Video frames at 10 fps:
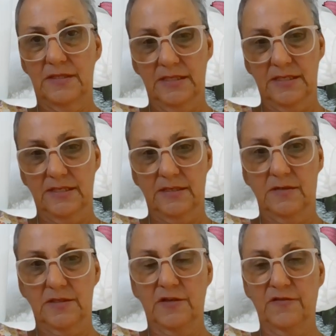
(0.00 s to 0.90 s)
This is
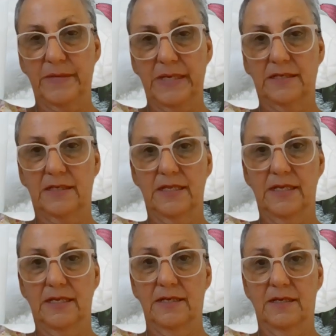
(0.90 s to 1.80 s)
on the soft part of the
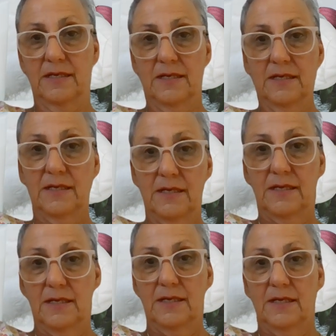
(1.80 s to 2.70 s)
head,
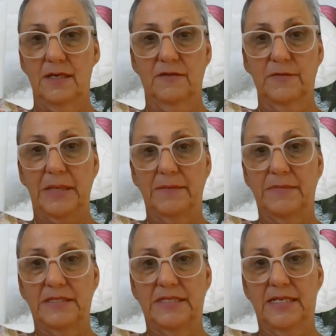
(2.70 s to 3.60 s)
of a
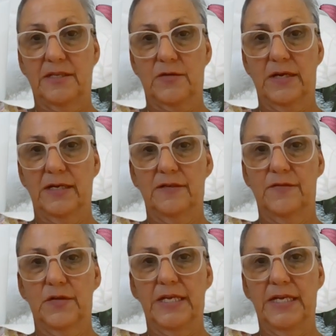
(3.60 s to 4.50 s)
baby's head, the crown of
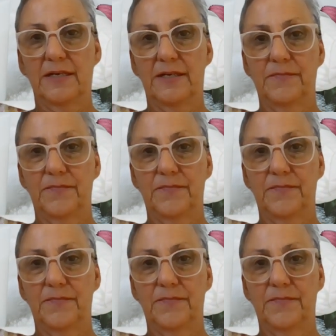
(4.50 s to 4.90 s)
your head.